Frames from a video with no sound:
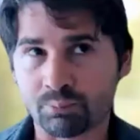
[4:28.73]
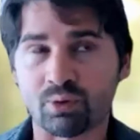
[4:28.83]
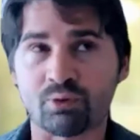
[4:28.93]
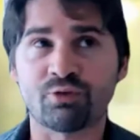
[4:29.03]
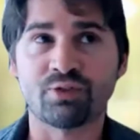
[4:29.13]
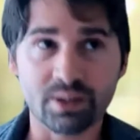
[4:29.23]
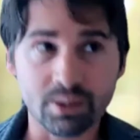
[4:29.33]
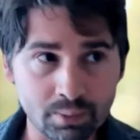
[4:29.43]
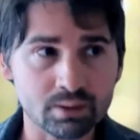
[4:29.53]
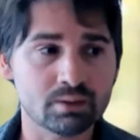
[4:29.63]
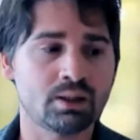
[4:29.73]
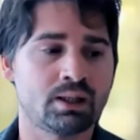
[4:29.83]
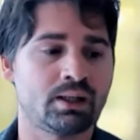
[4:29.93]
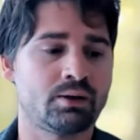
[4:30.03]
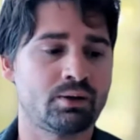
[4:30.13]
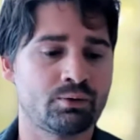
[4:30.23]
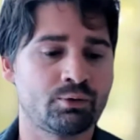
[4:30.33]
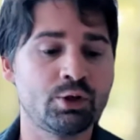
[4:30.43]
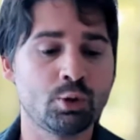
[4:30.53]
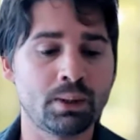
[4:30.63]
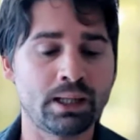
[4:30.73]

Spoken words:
Profitable renewable